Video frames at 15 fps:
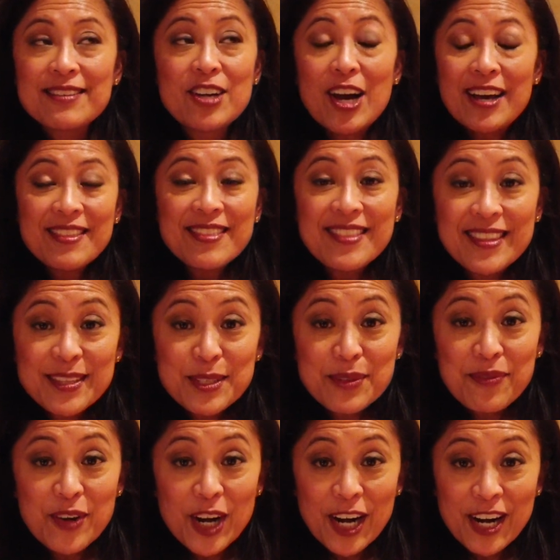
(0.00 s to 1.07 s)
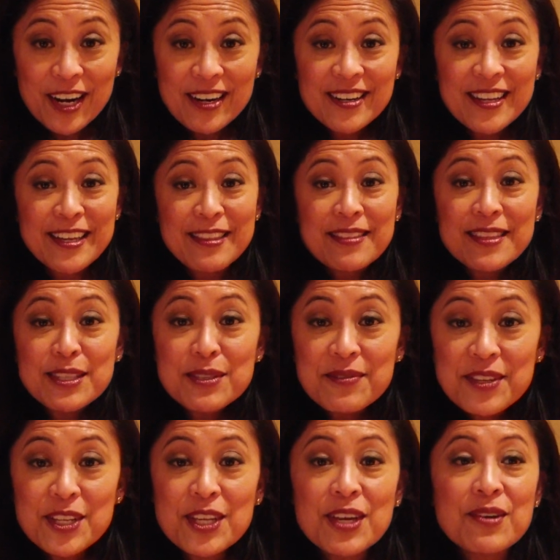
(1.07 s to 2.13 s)
gotten this far in this
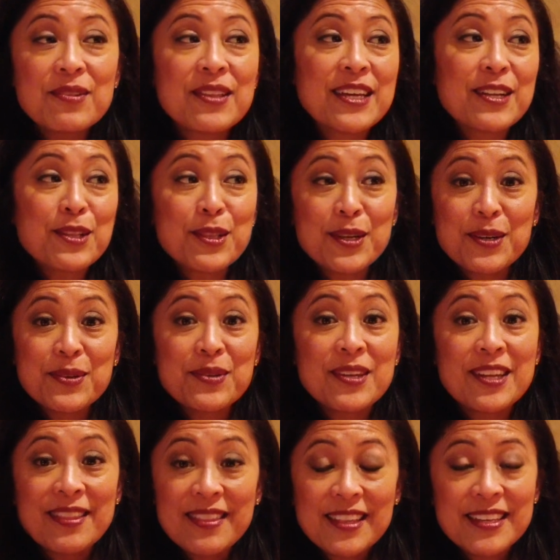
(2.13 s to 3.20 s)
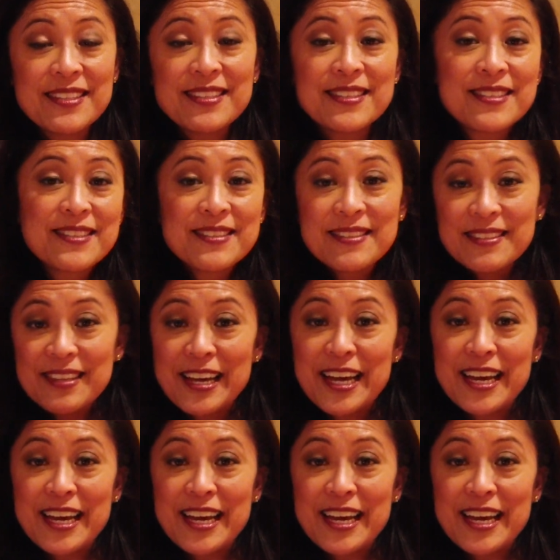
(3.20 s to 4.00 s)
video, let alone this